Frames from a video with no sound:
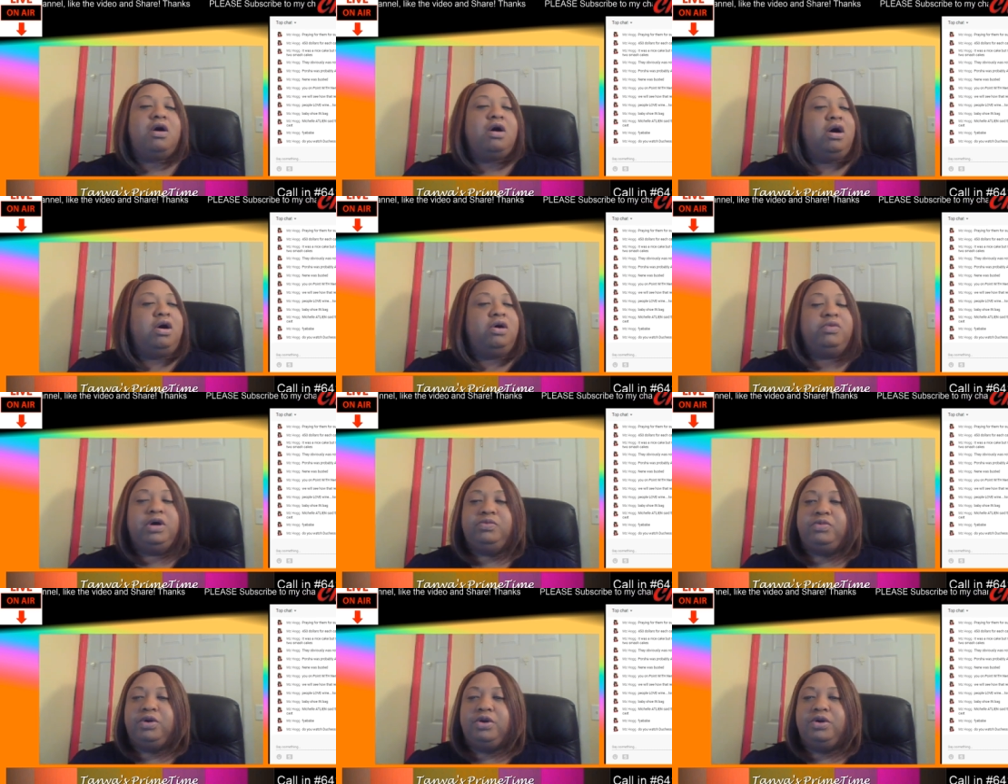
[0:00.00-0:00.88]
all
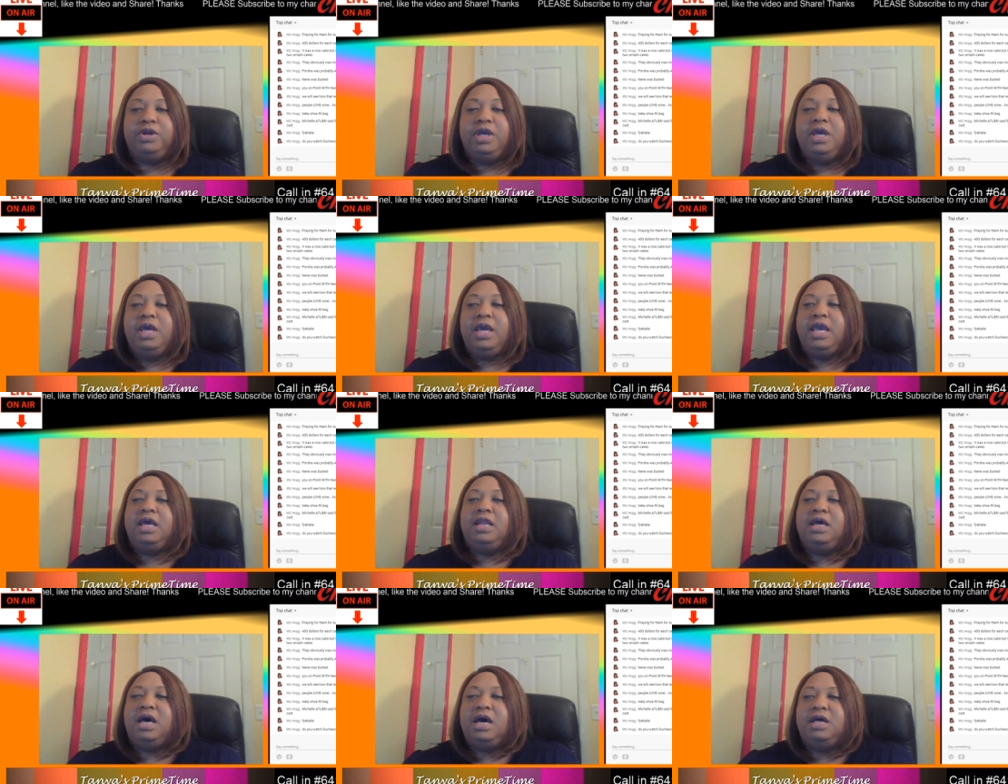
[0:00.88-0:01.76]
one word.
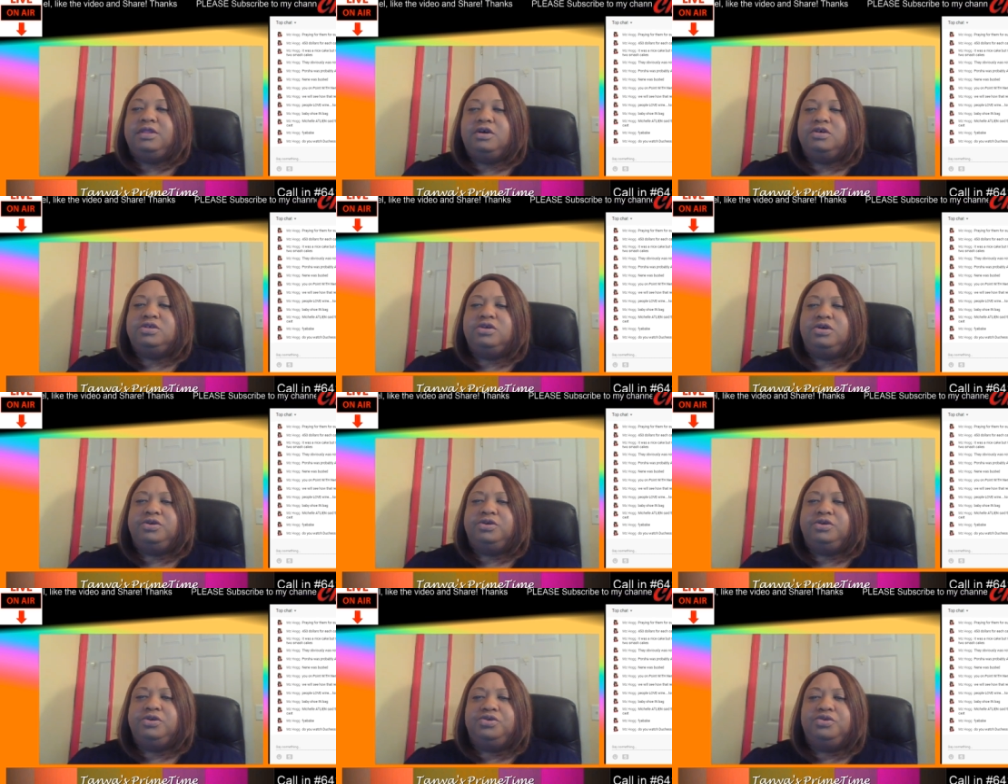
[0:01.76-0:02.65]
And uh, those of you on
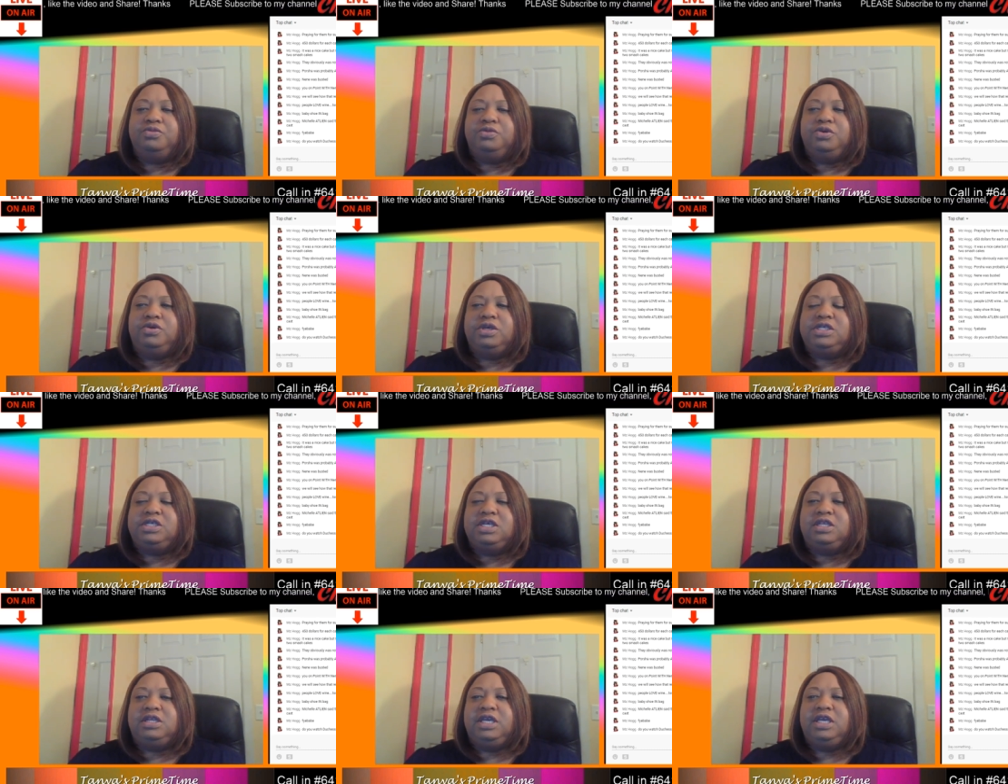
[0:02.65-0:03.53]
YouTube, you can
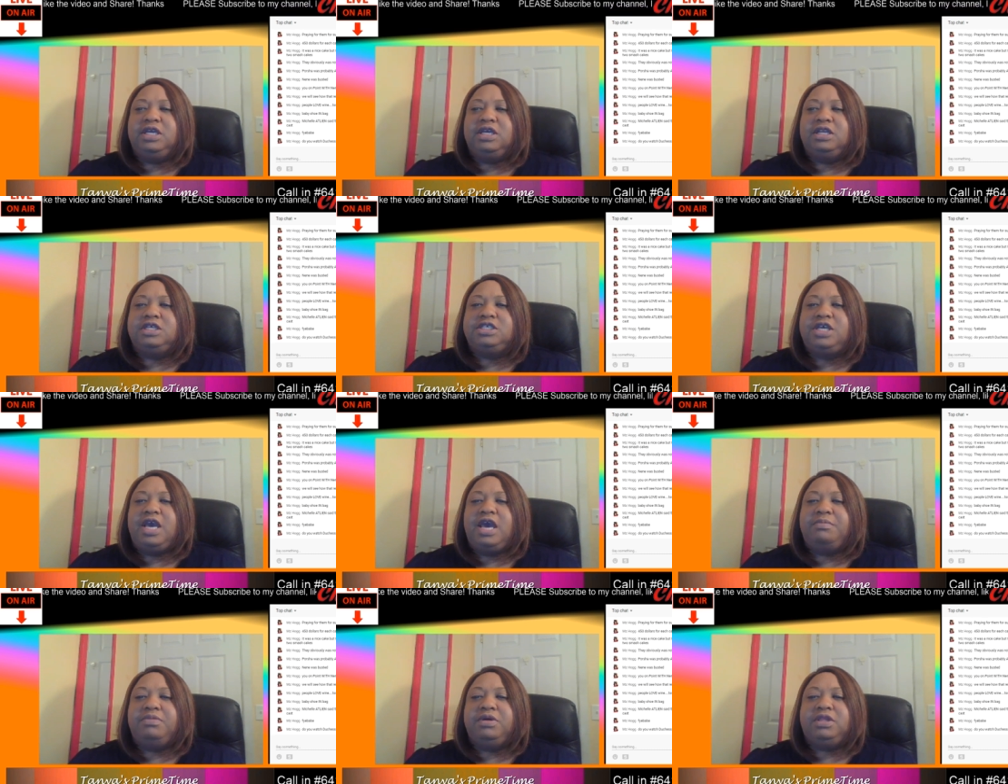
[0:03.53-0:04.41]
see the link in the
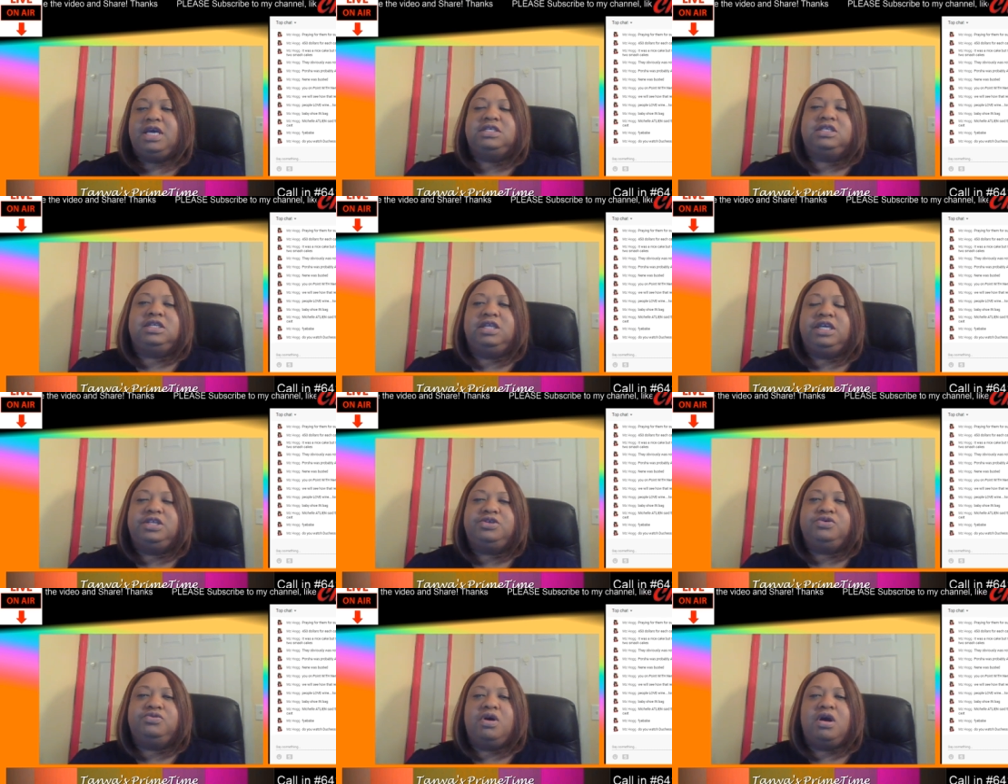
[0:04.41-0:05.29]
chat, but that's the link
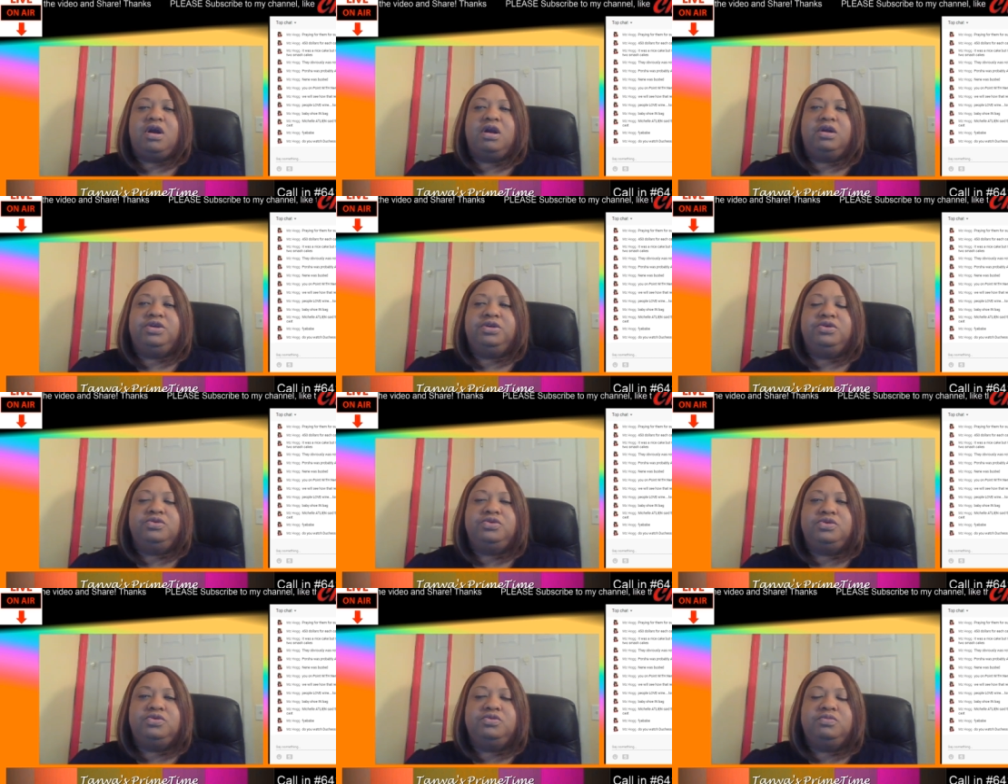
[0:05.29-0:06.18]
to our
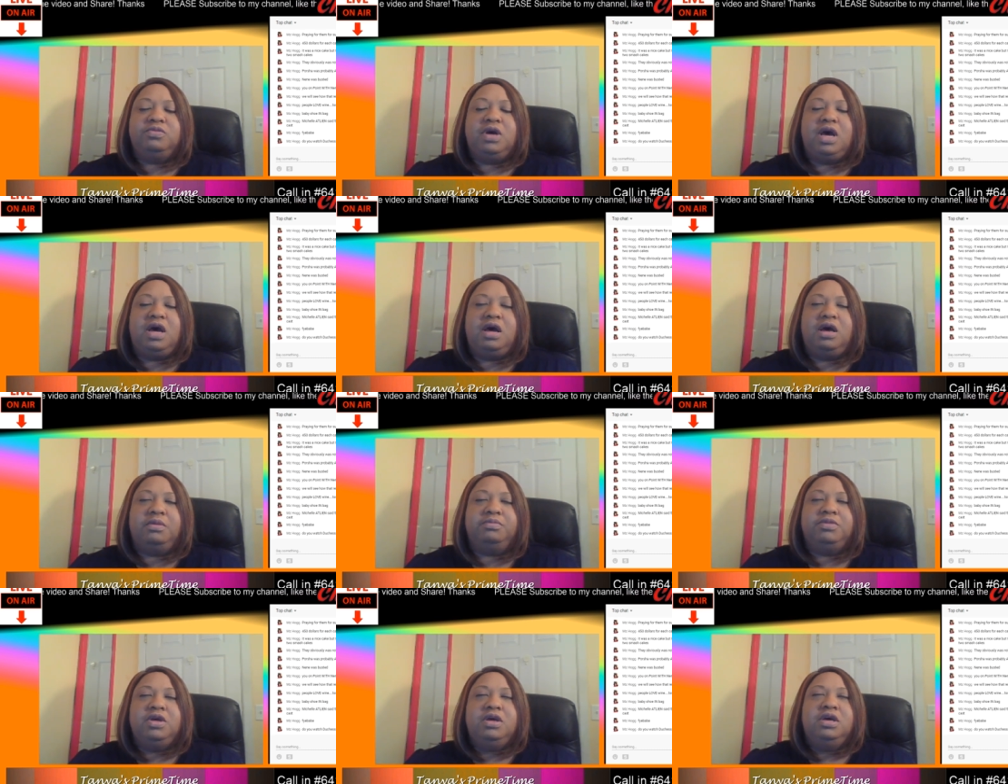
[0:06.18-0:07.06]
YouTube,
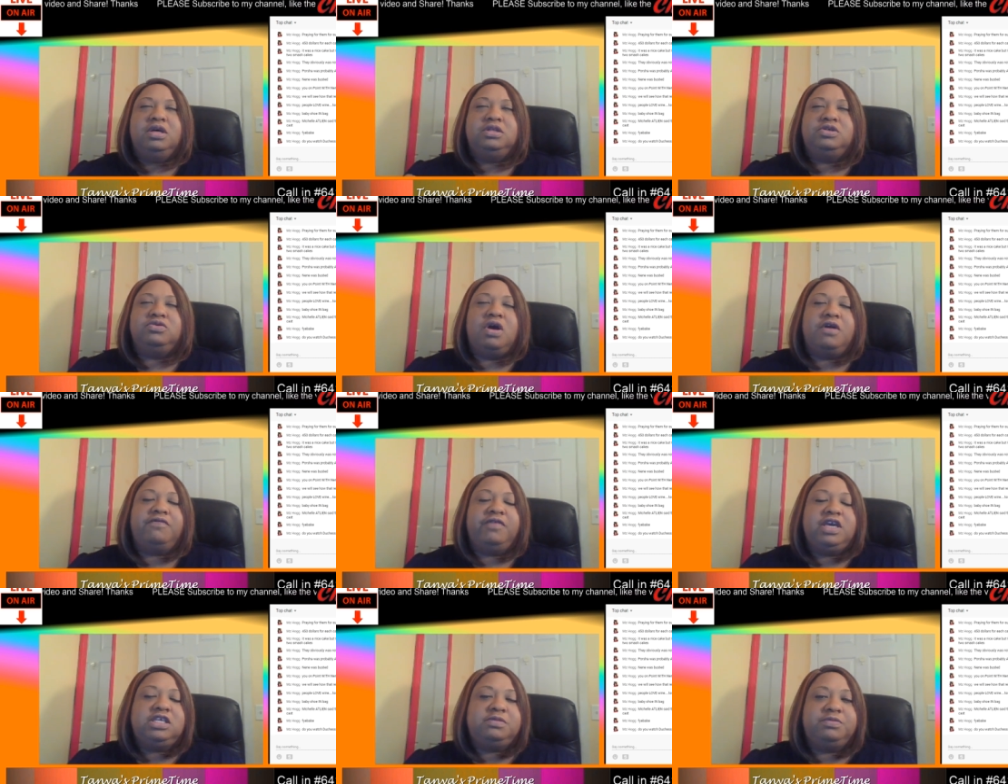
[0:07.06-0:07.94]
um, to our
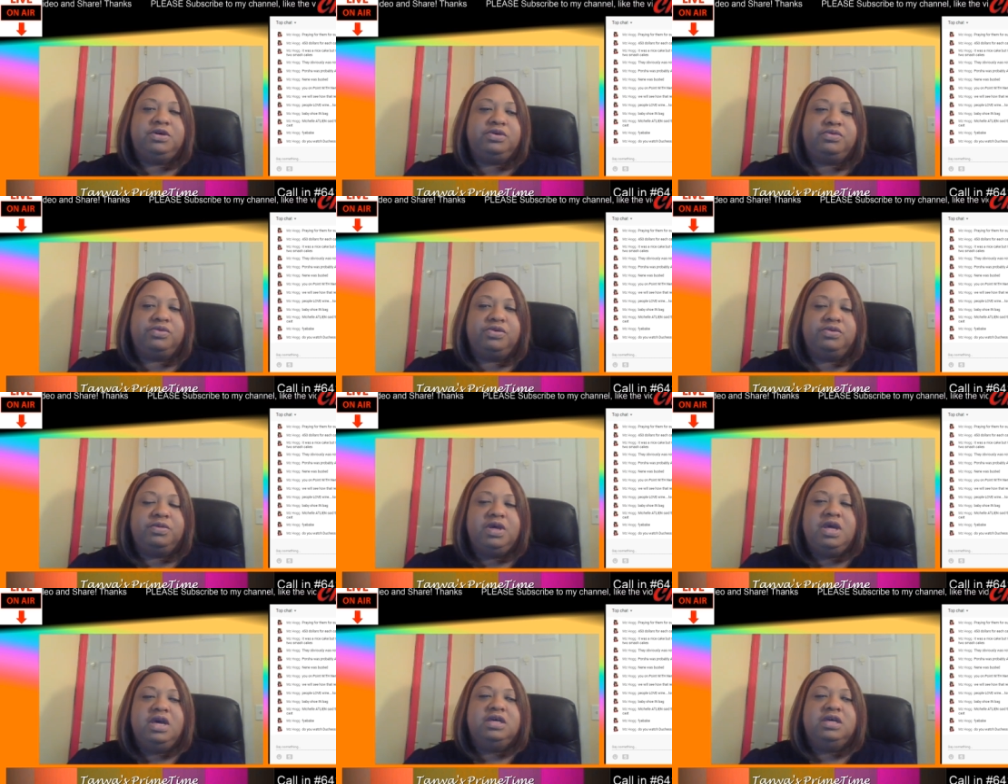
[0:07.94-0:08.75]
Facebook group.